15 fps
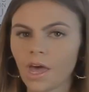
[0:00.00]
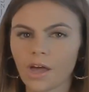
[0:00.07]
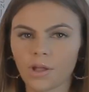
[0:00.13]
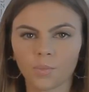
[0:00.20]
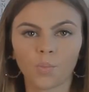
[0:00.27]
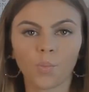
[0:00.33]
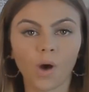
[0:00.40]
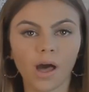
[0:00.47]

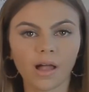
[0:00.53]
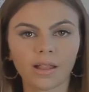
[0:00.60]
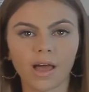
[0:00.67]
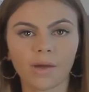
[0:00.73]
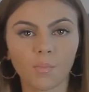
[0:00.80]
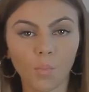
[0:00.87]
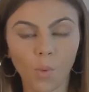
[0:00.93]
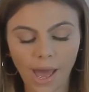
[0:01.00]
And while
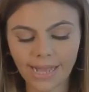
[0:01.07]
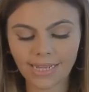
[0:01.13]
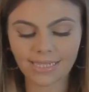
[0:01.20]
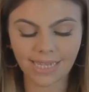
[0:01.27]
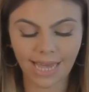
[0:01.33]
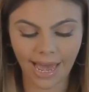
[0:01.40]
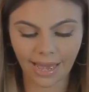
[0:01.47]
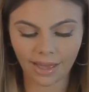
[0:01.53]
I'm
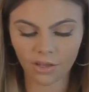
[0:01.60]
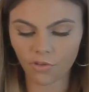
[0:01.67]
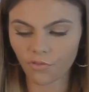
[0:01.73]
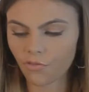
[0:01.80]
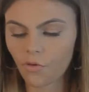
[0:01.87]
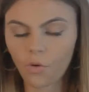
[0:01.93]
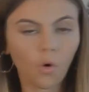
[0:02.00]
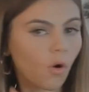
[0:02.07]
waiting
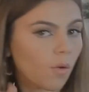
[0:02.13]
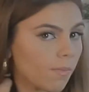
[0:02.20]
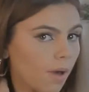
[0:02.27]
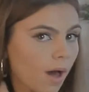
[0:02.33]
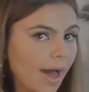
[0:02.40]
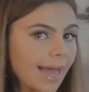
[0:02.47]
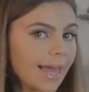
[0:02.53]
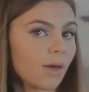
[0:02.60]
for
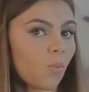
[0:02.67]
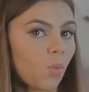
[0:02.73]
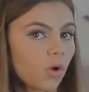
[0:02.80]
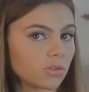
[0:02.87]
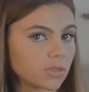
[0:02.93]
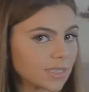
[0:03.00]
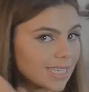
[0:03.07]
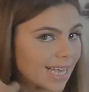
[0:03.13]
my
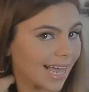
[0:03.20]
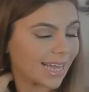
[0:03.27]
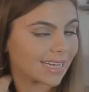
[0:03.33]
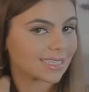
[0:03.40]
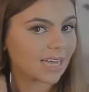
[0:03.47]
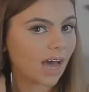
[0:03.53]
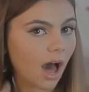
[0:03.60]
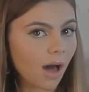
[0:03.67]
wand to heat
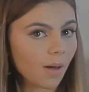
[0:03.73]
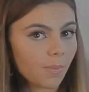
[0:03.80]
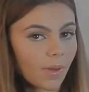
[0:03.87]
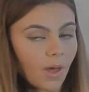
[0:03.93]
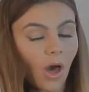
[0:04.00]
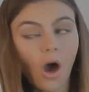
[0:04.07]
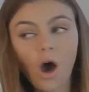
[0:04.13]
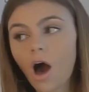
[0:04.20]
up,
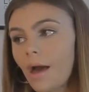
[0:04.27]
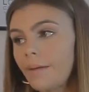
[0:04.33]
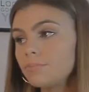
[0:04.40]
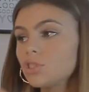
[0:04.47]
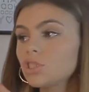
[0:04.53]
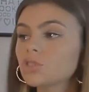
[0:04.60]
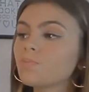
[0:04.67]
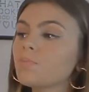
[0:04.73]
I'm
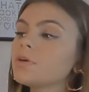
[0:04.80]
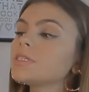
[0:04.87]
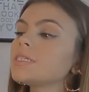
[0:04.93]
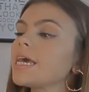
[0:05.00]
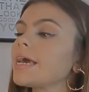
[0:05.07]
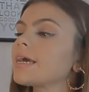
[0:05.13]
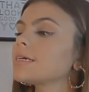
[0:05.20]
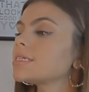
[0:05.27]
just
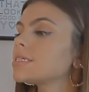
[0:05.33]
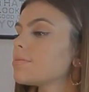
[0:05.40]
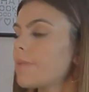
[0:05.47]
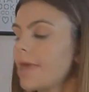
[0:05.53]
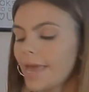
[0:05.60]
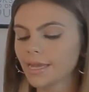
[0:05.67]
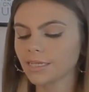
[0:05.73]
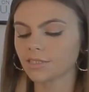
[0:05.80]
putting some
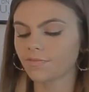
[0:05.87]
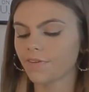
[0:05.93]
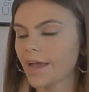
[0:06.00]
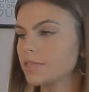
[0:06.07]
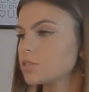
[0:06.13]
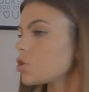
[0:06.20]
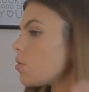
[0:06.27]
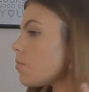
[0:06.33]
heat
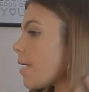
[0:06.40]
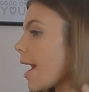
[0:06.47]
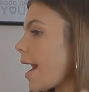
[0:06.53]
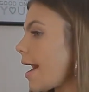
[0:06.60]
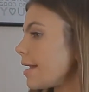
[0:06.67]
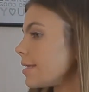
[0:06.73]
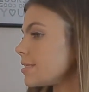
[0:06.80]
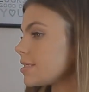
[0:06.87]
defense on my
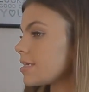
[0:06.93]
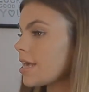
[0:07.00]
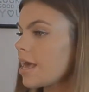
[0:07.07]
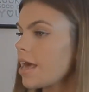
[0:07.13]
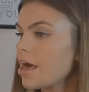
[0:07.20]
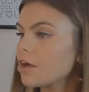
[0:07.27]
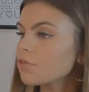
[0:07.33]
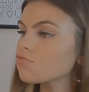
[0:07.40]

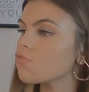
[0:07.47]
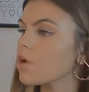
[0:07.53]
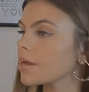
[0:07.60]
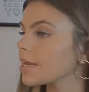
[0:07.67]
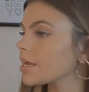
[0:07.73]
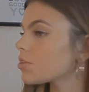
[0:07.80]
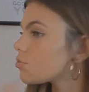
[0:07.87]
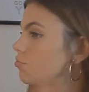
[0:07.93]
hand and
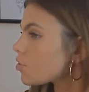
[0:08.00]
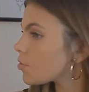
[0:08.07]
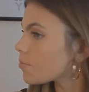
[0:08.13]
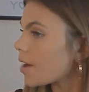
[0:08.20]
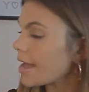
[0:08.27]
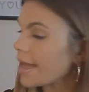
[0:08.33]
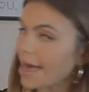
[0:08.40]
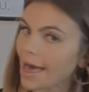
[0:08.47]
running through
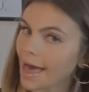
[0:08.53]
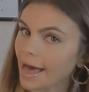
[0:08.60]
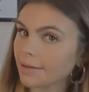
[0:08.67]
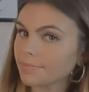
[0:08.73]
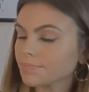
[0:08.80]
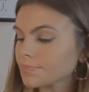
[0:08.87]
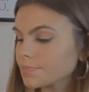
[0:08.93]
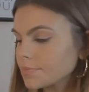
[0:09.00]
my hair
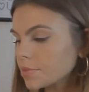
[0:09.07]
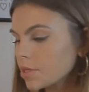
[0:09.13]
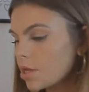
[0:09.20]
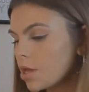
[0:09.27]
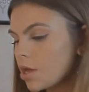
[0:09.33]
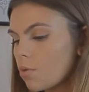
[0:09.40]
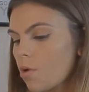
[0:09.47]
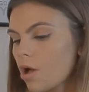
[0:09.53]

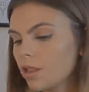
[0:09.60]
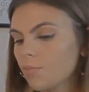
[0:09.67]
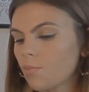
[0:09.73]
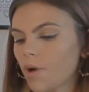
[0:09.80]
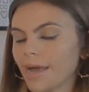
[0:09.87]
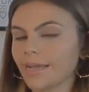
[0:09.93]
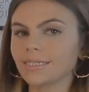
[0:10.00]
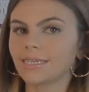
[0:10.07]
while I'm
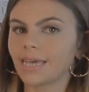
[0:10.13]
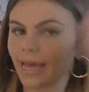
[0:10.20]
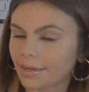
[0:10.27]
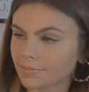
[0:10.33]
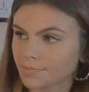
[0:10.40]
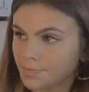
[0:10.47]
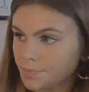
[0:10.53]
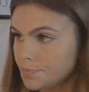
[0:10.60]

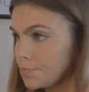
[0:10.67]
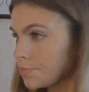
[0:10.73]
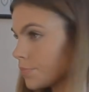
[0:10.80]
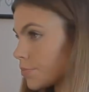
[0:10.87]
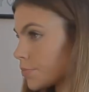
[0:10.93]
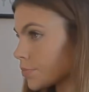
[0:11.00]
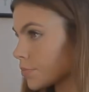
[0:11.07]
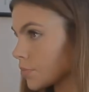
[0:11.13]
waiting
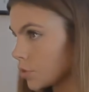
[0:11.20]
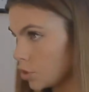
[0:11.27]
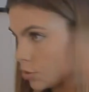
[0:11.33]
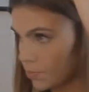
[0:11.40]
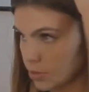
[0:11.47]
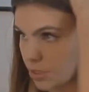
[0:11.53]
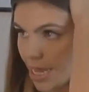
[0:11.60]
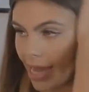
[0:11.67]
to
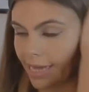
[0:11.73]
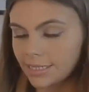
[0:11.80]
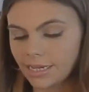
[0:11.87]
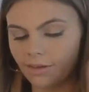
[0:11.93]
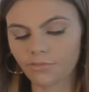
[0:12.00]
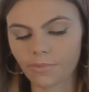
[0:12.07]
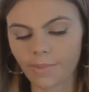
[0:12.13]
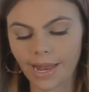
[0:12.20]
protect
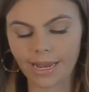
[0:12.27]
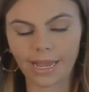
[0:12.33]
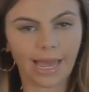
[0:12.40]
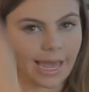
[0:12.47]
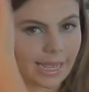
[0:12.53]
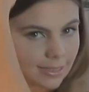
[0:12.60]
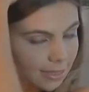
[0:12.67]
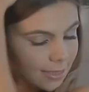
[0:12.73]
it from any
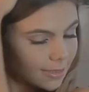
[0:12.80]
heat.